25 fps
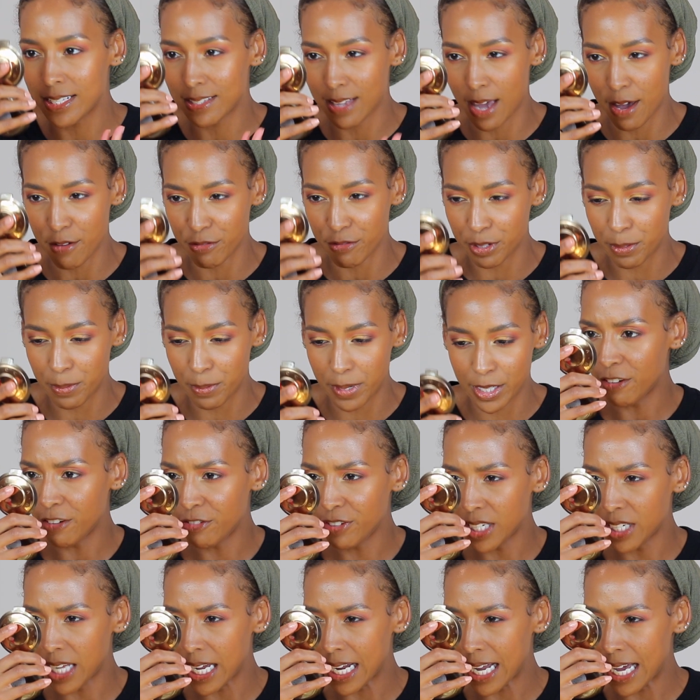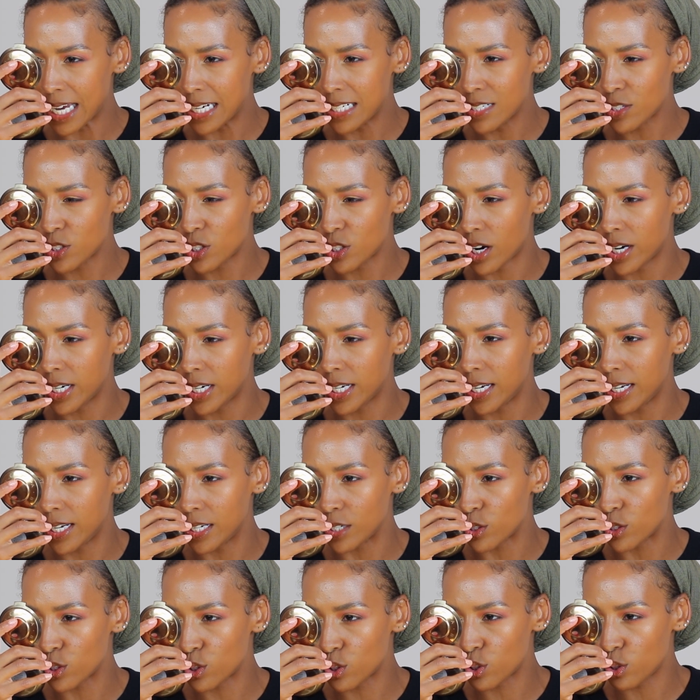is everywhere. I feel like I didn't start
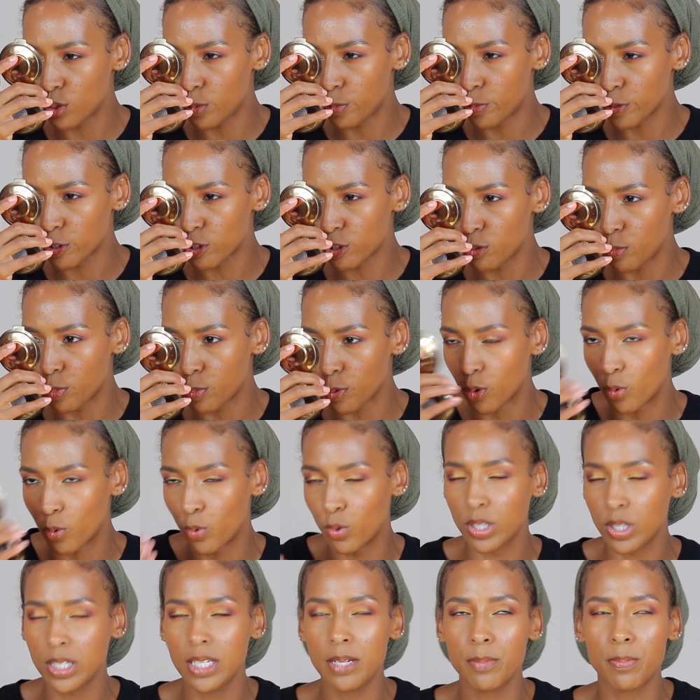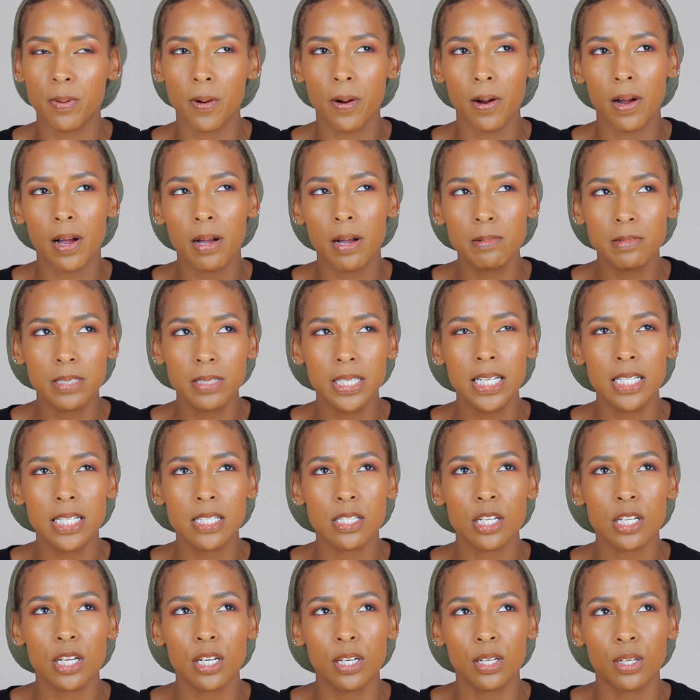getting super, super oily probably
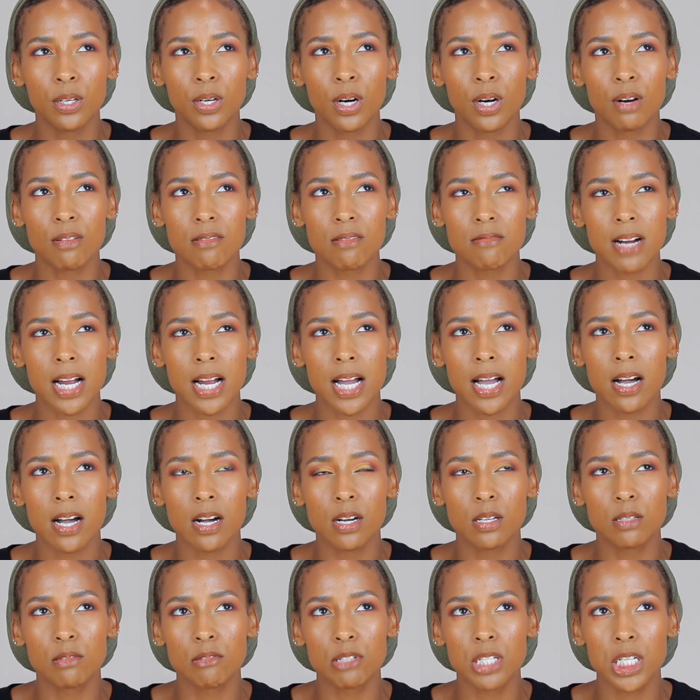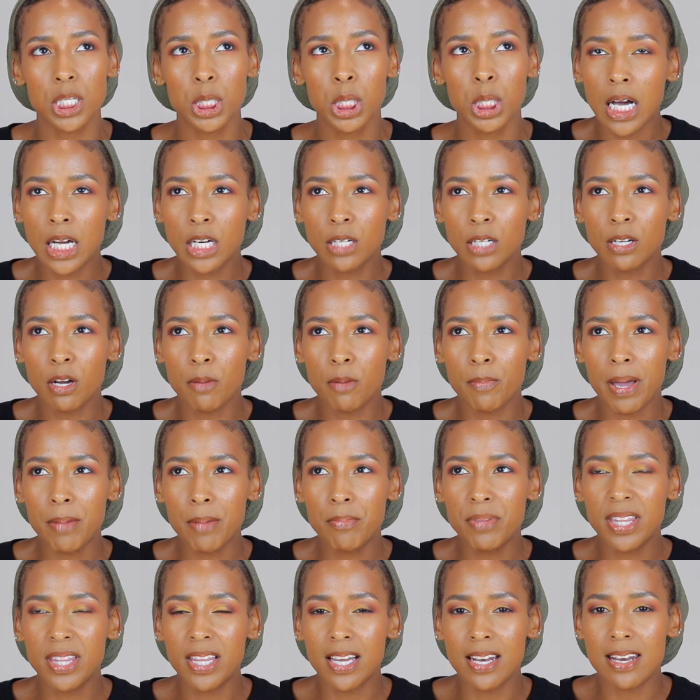until around, I don't know,
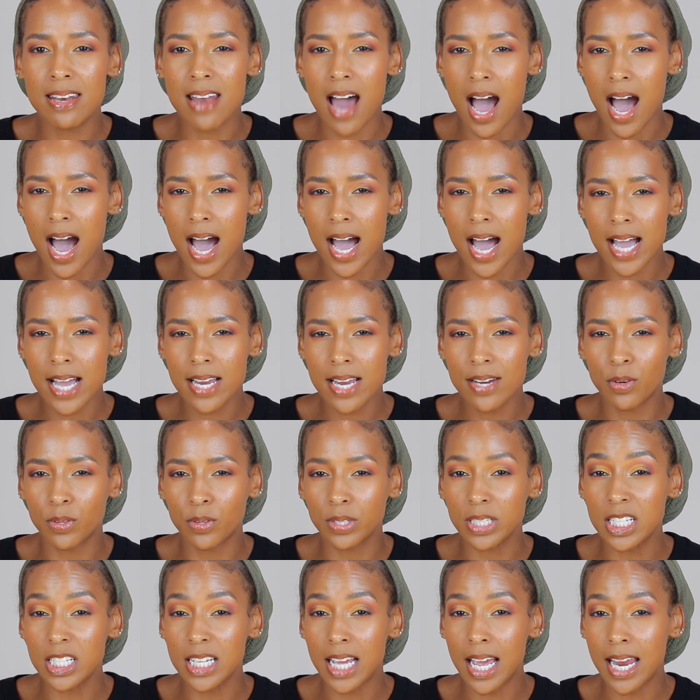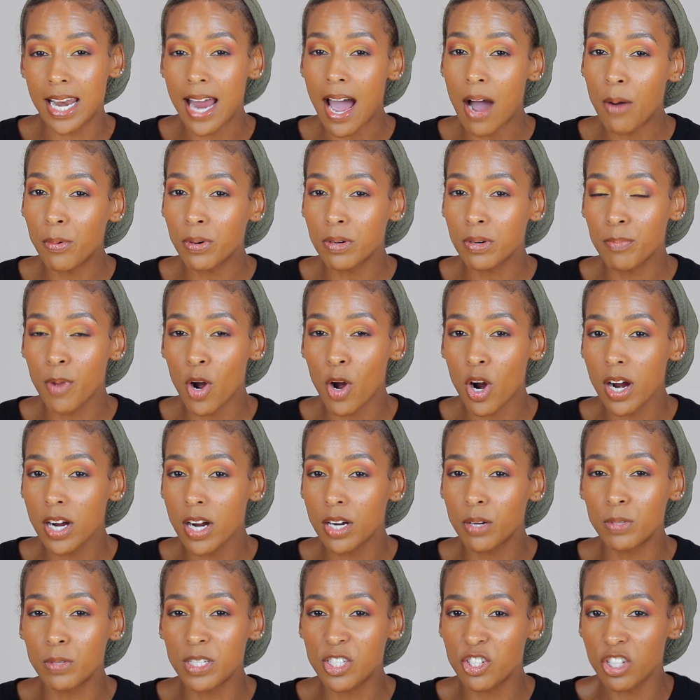maybe the 9 or 10 hour
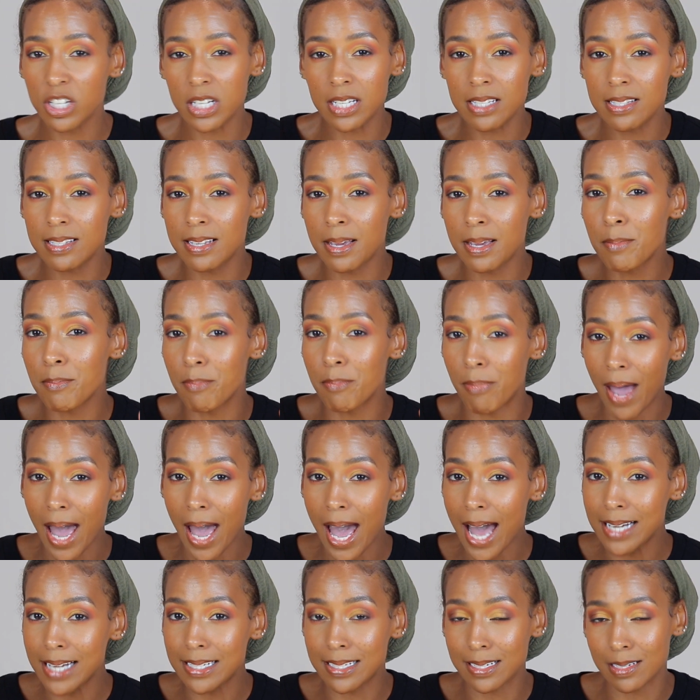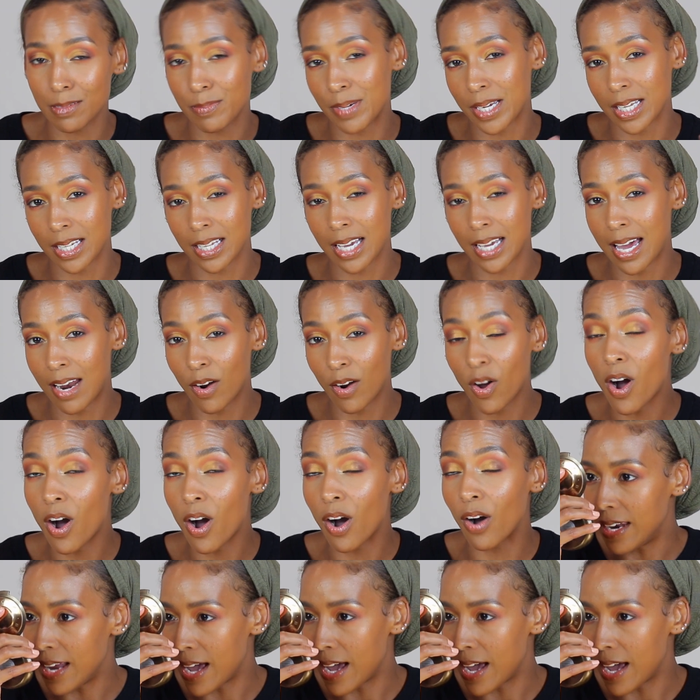mark, which isn't bad to me at all.